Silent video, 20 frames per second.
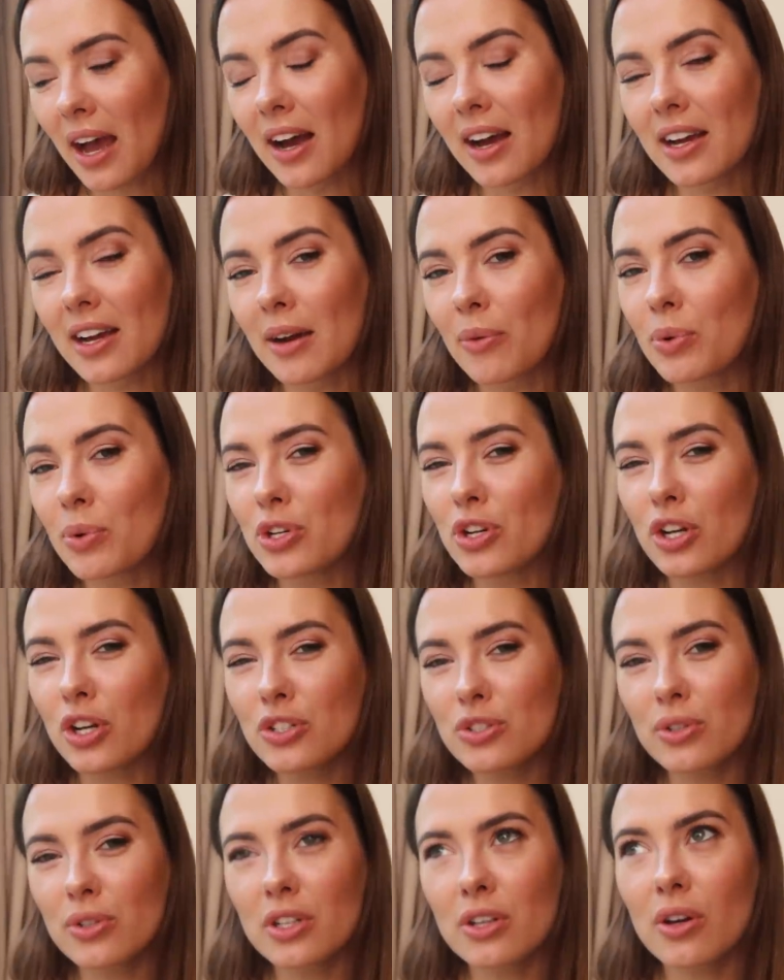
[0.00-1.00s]
Uh, we're
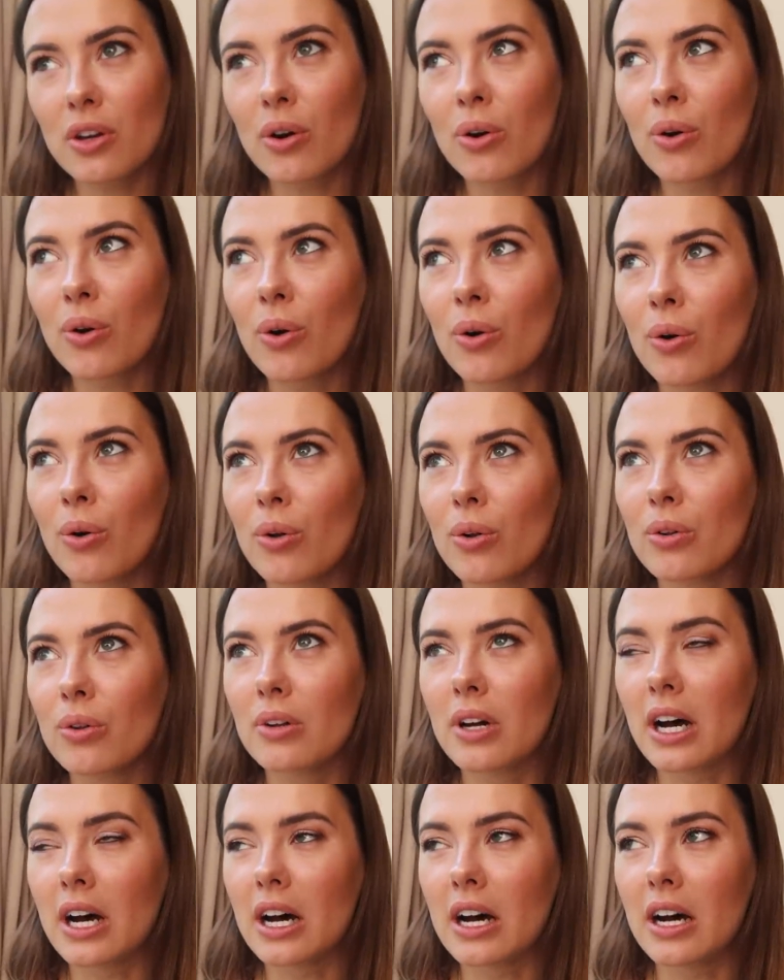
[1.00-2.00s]
not doing the whole
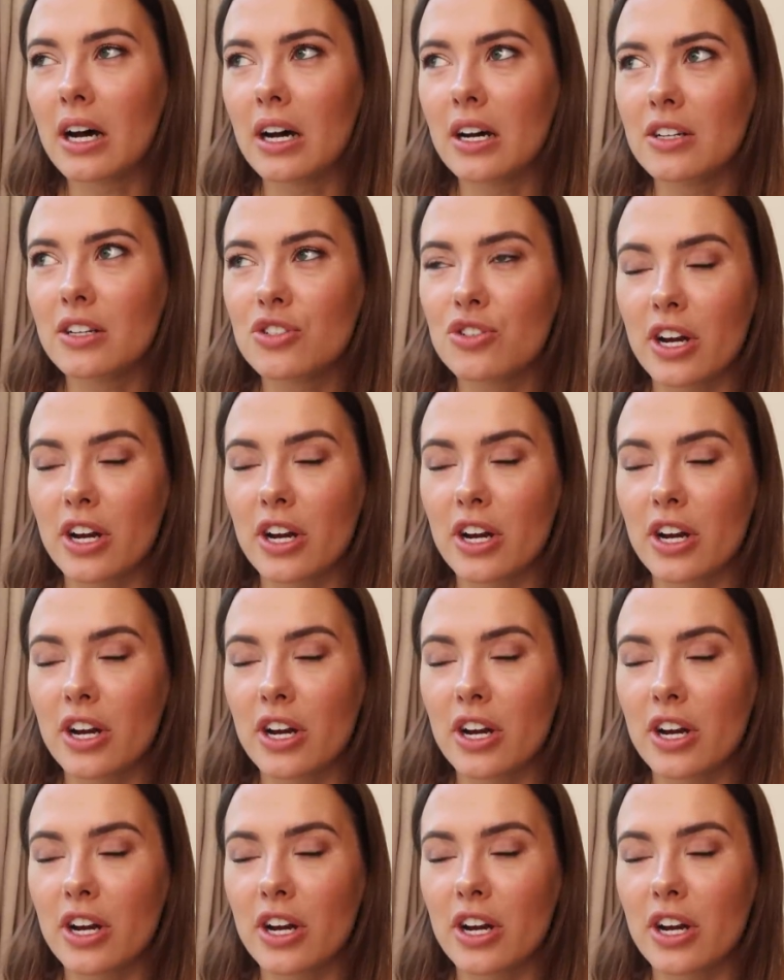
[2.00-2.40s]
uh,